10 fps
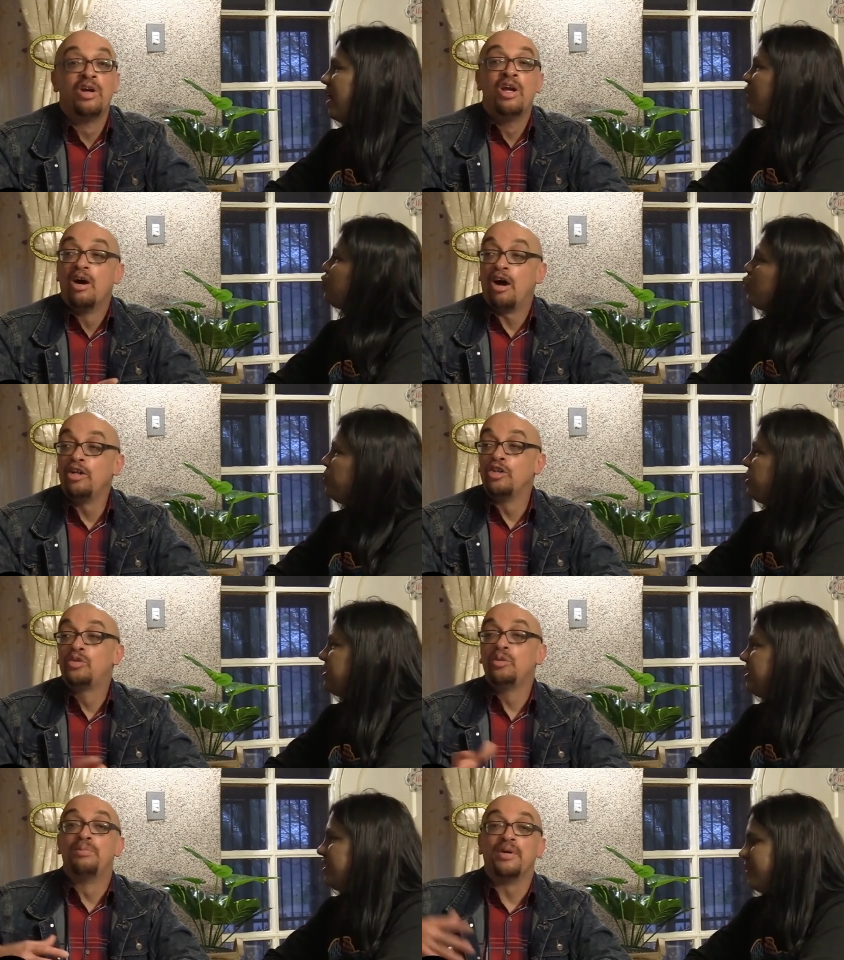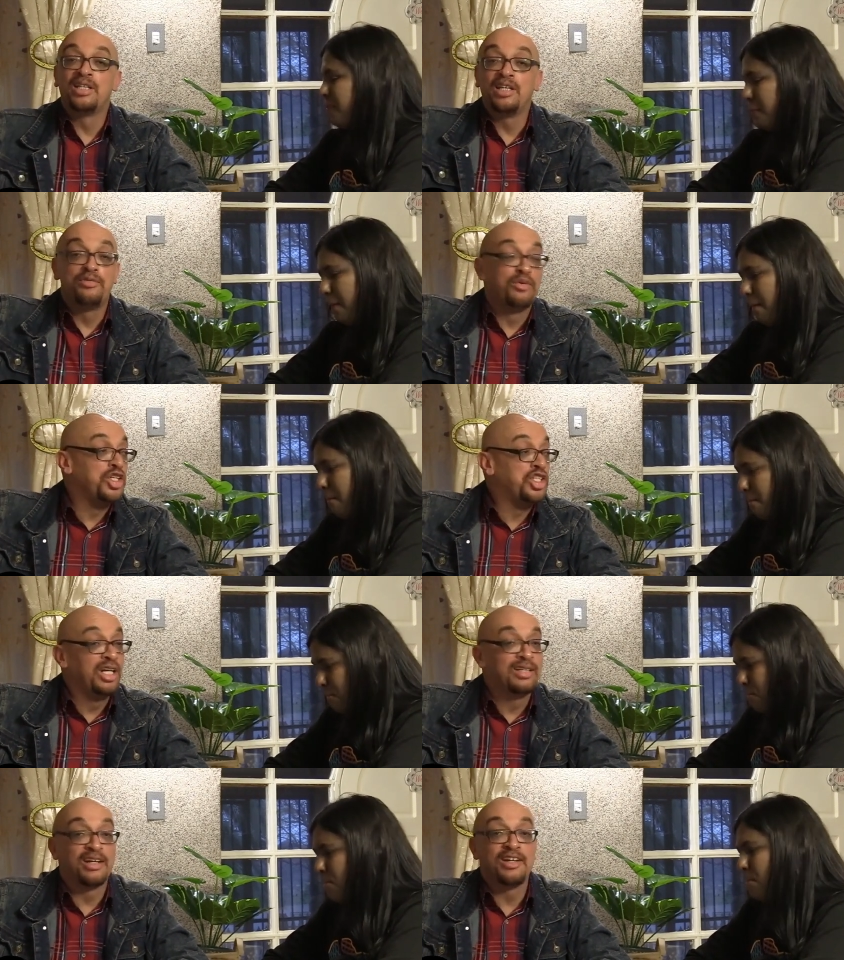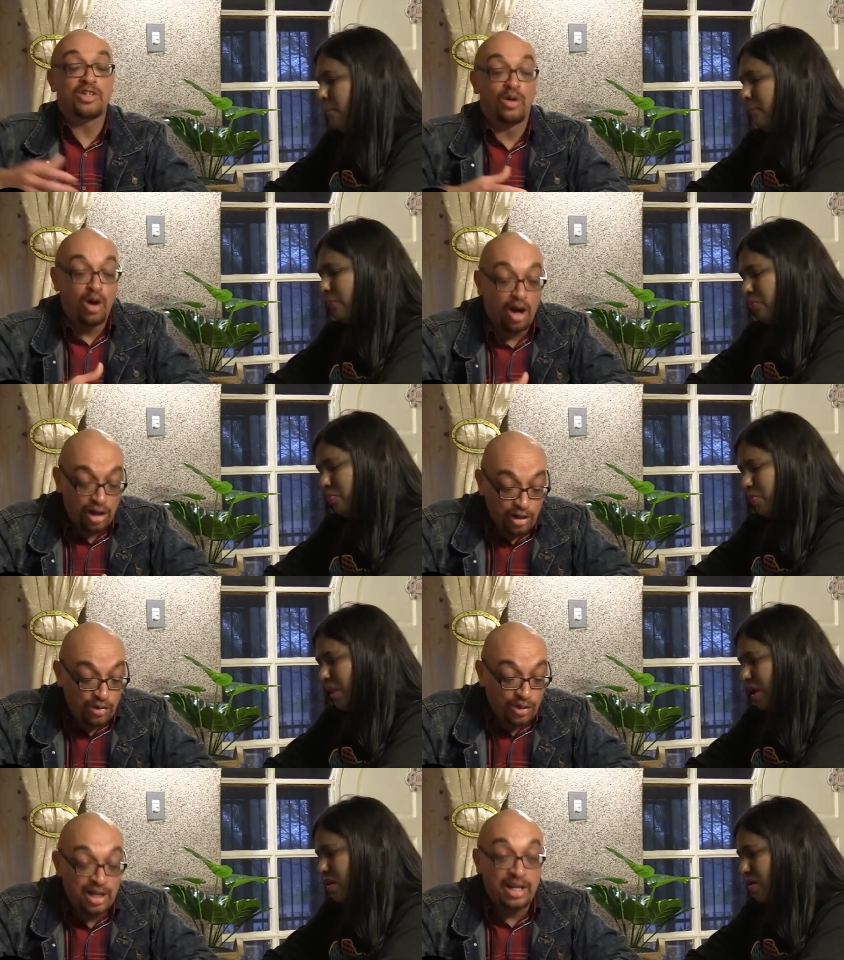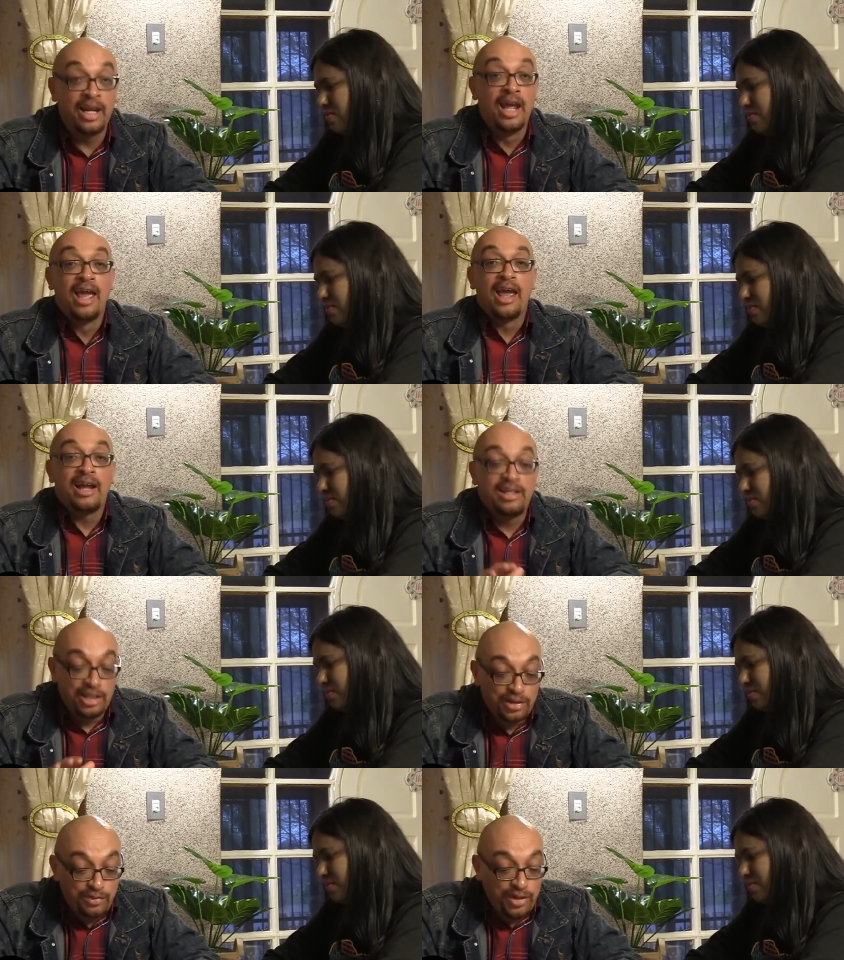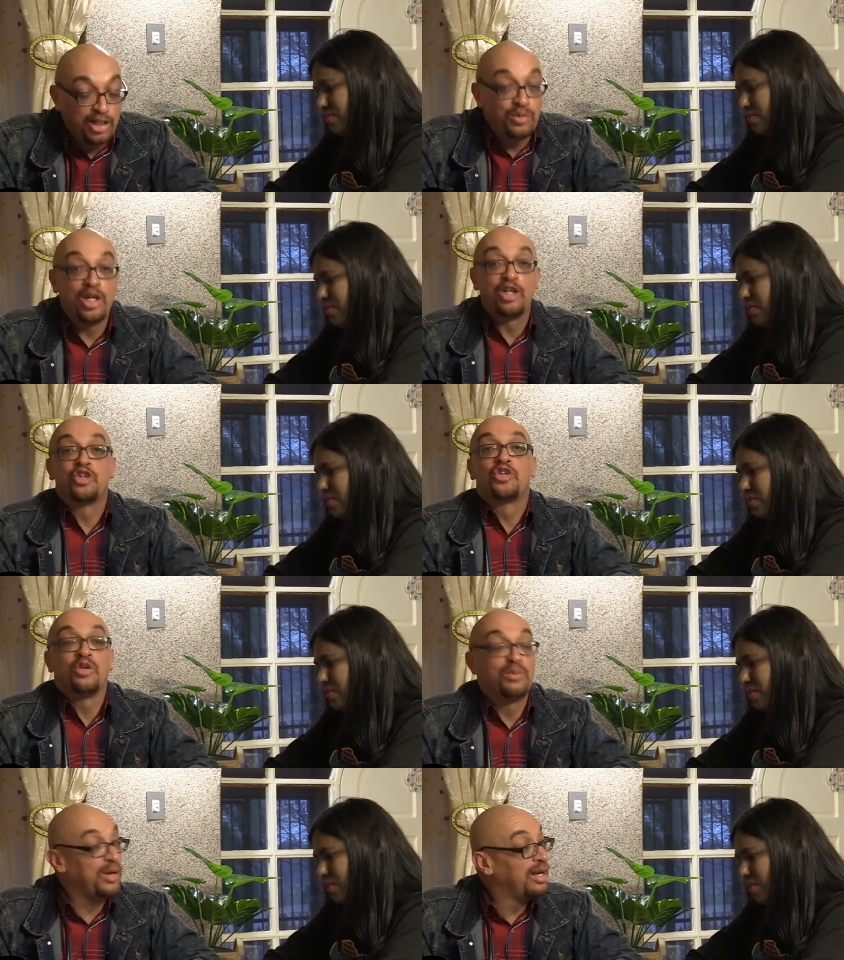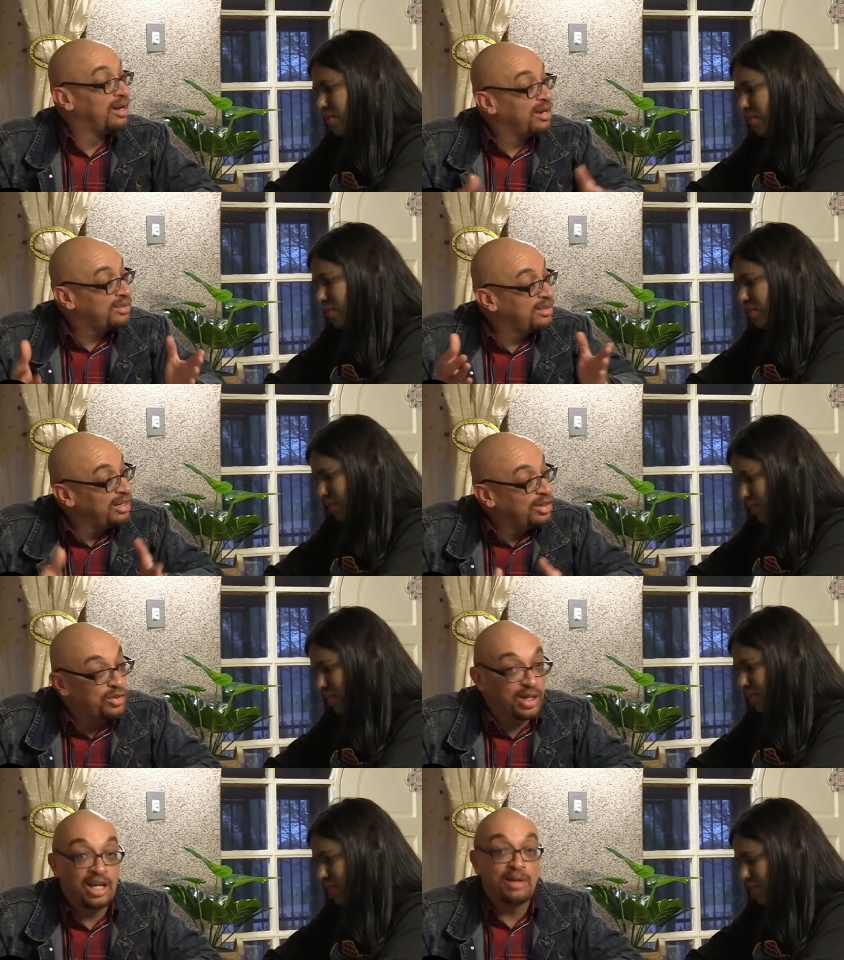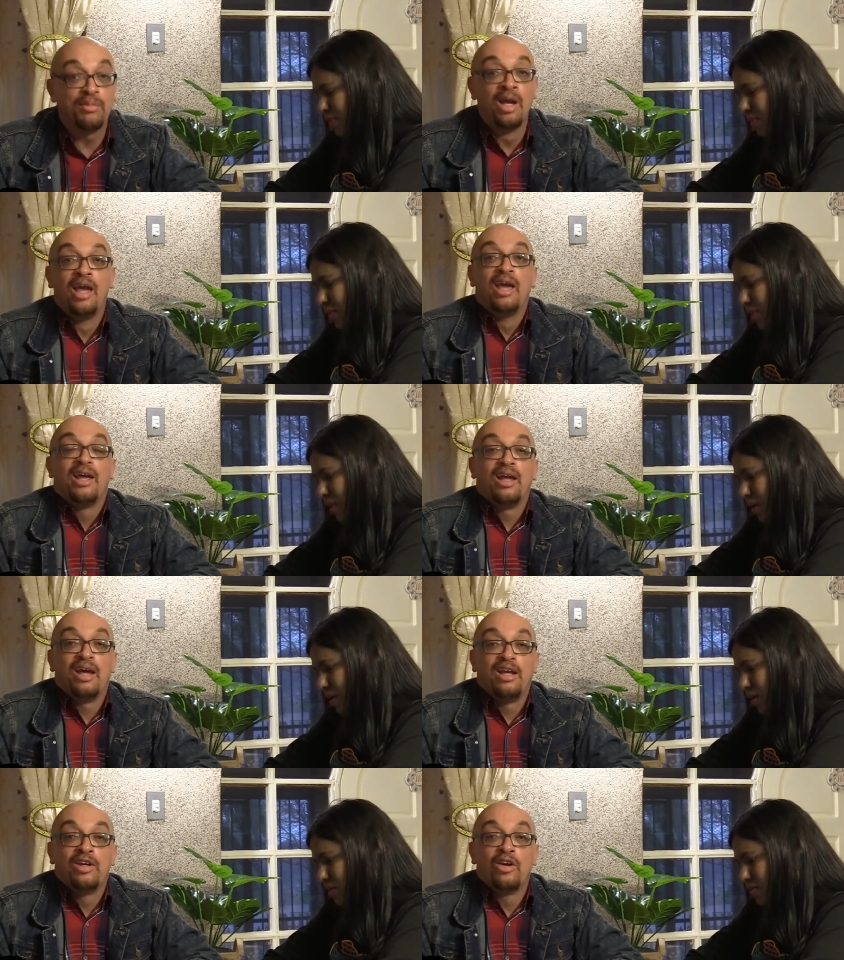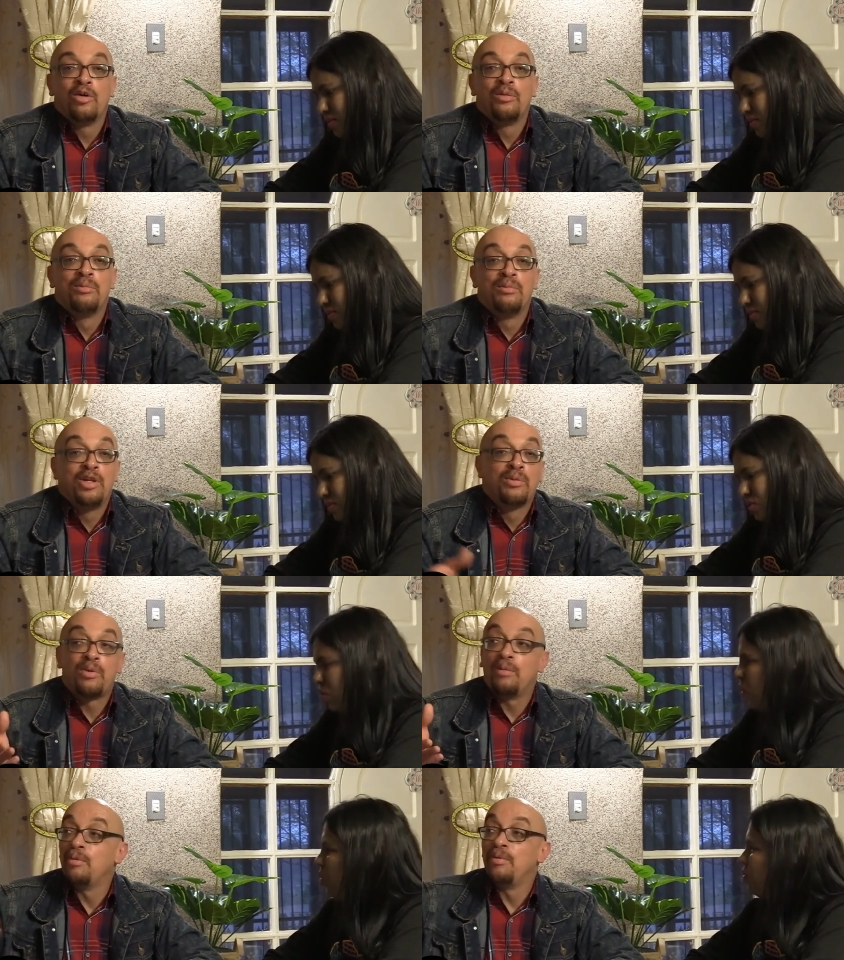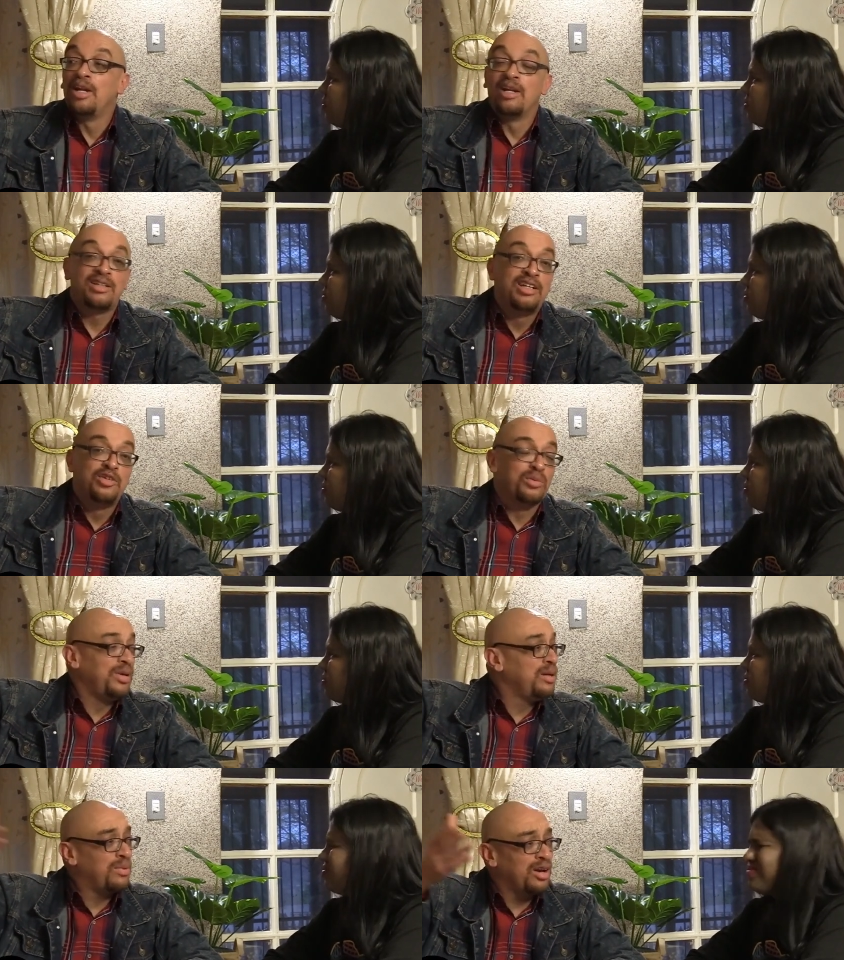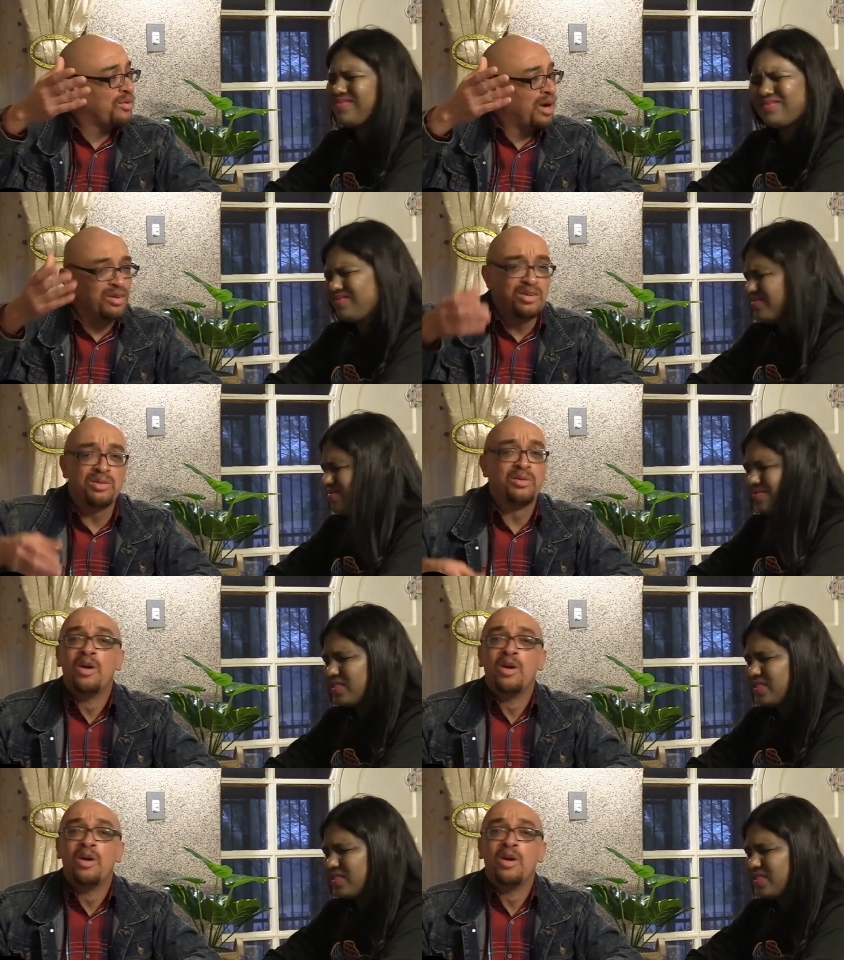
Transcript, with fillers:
Speaker 1: are you too, are you busy? too busy for Jesus, mm. or are you really at His feet where you should be, listening mm. to Him? yeah, you know, you're probably listening to people around you.